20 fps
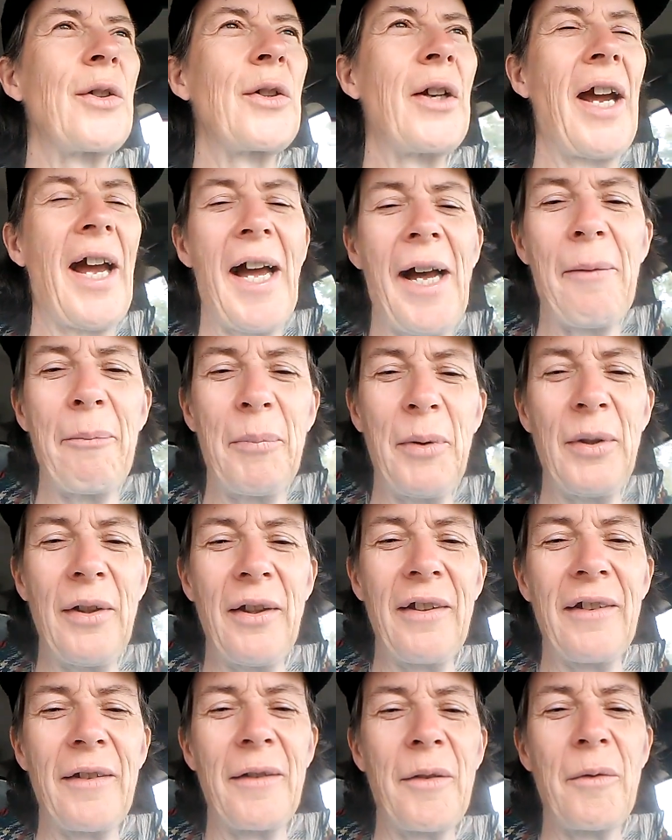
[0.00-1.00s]
your
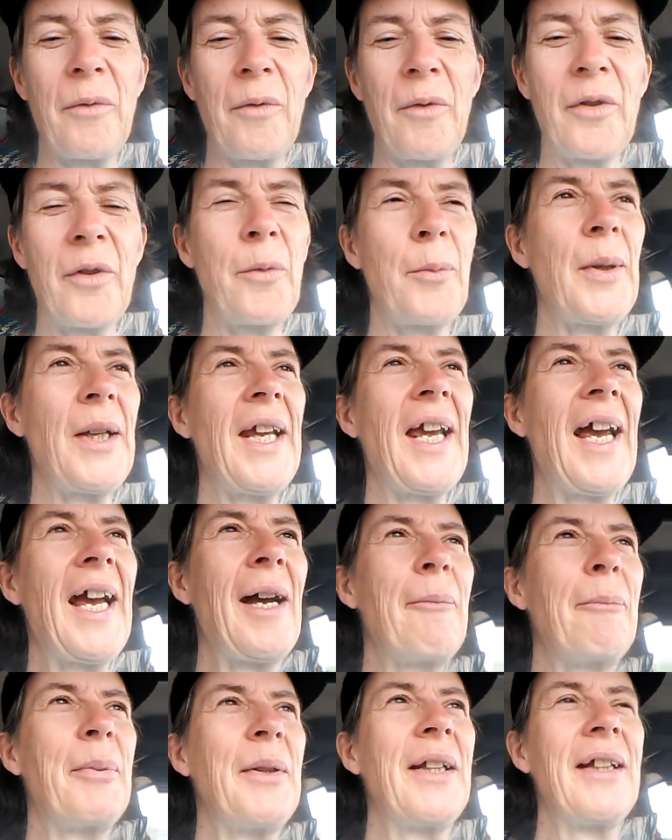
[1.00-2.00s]
happiness, to be
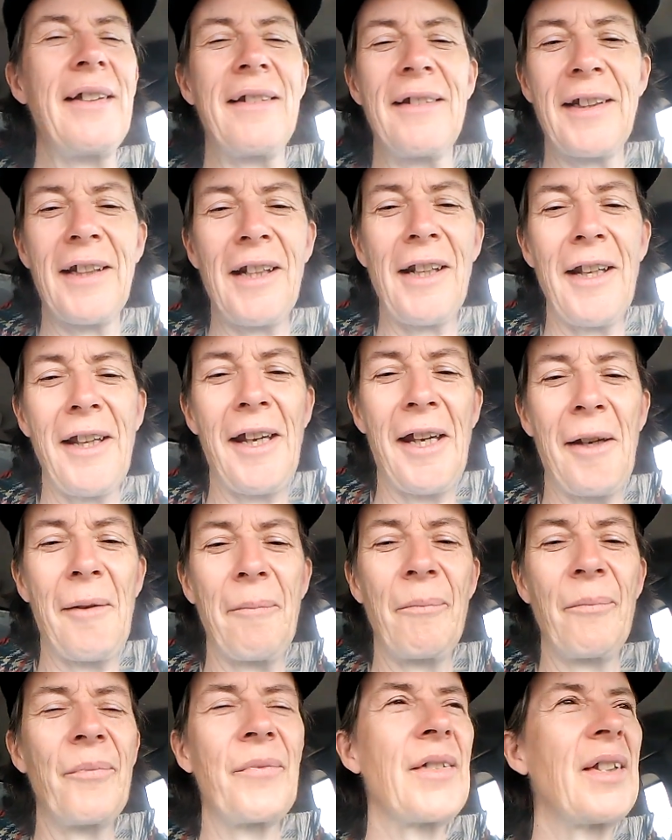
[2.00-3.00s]
happy as a
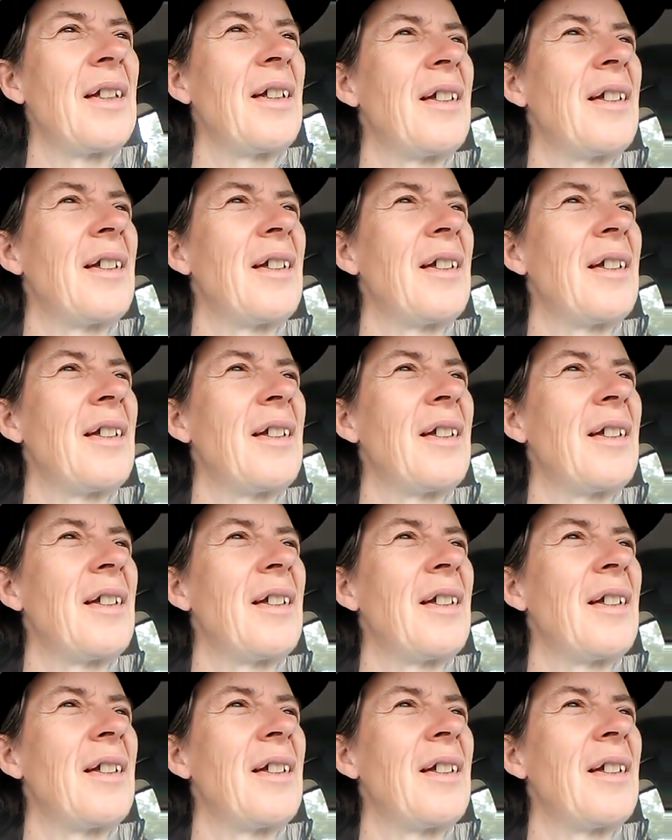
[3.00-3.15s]
clam